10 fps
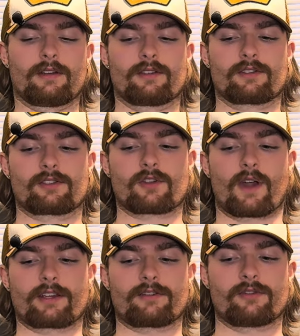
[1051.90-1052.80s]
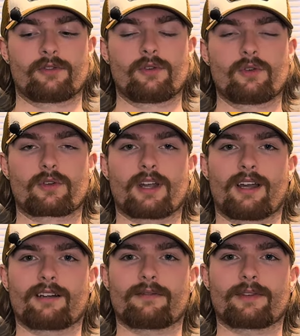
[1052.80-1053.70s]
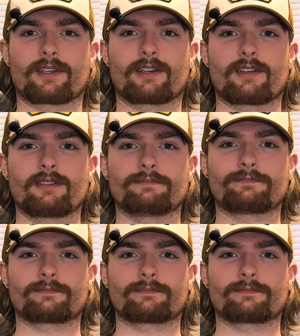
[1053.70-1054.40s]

So I do kind of figure